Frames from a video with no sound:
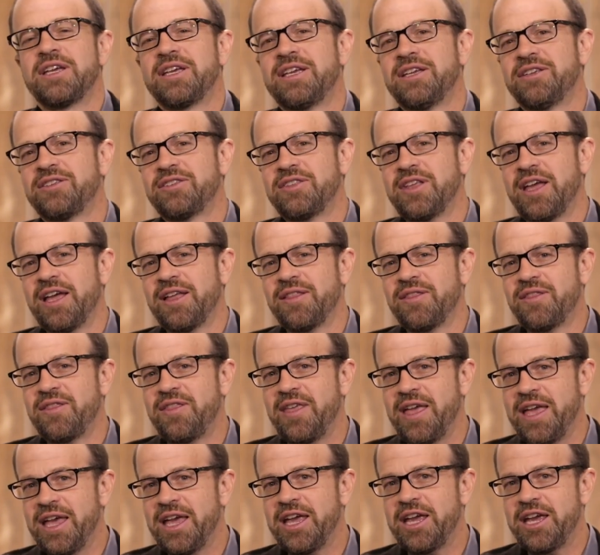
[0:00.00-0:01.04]
is that
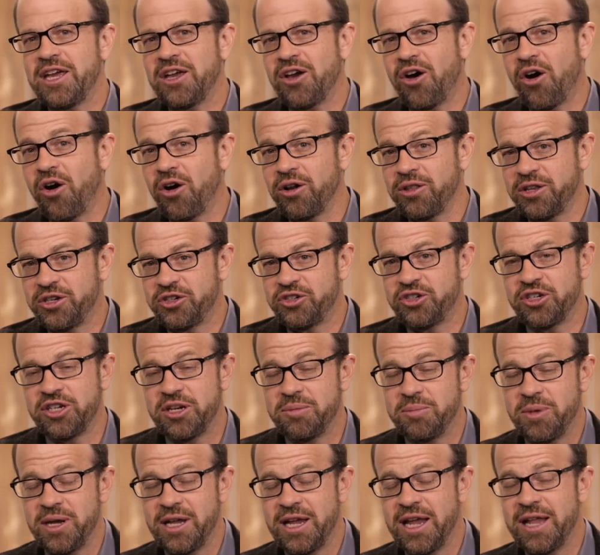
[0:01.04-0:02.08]
they are
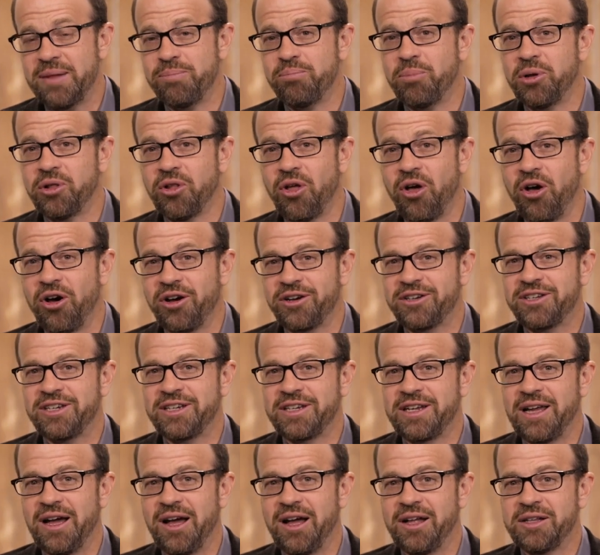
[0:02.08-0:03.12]
legitimate and belong to
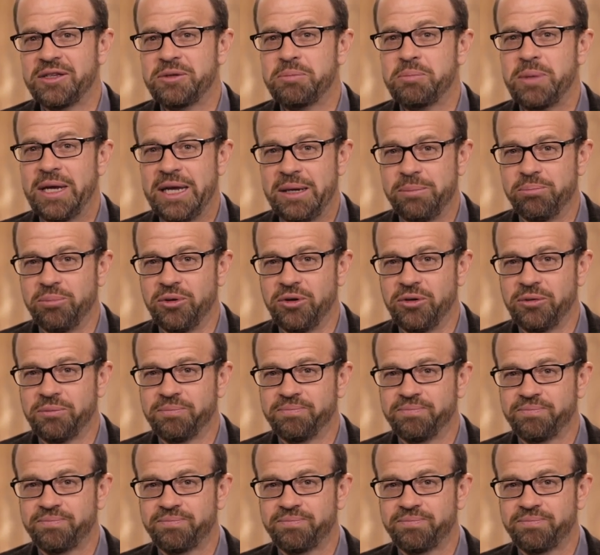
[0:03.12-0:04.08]
God's people.